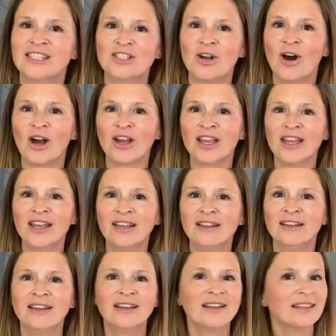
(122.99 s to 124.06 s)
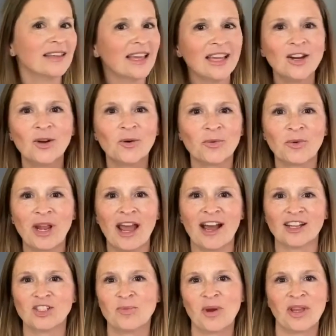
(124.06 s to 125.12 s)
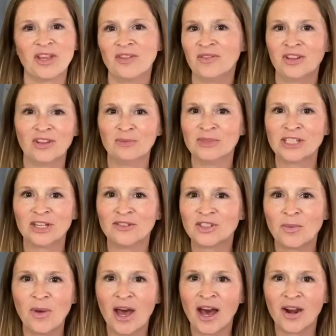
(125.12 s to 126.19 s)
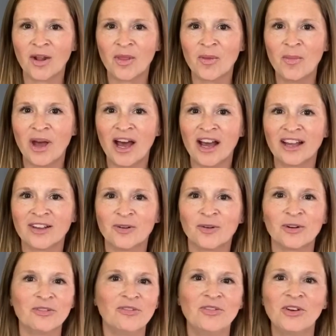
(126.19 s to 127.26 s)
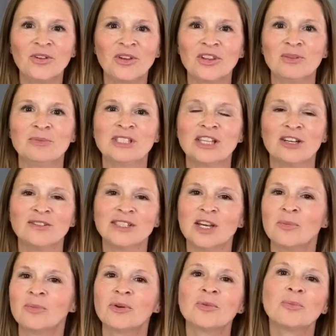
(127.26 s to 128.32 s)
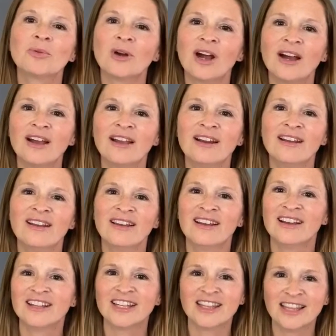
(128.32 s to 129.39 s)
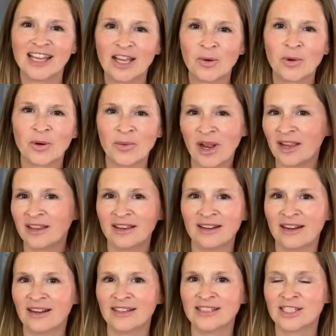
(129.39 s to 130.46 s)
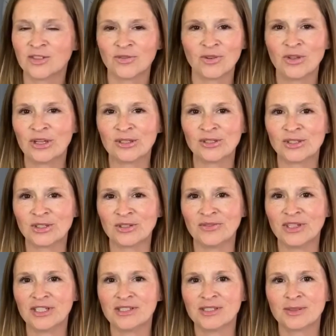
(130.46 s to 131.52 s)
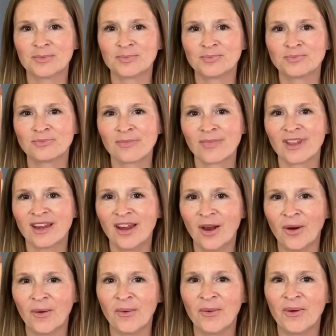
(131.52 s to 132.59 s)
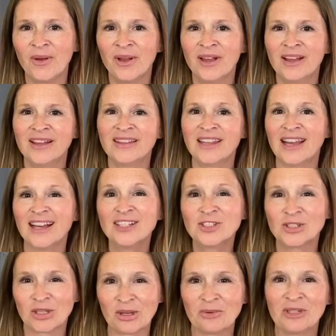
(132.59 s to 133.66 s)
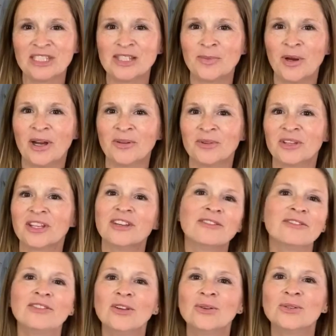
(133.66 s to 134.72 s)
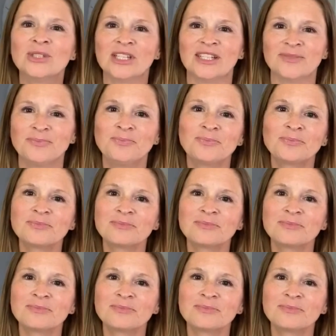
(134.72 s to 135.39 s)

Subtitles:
talking, they don't react by giving themselves a pat on the back or filling themselves up with pride that they were recognized for their service. No, they actually respond with confusion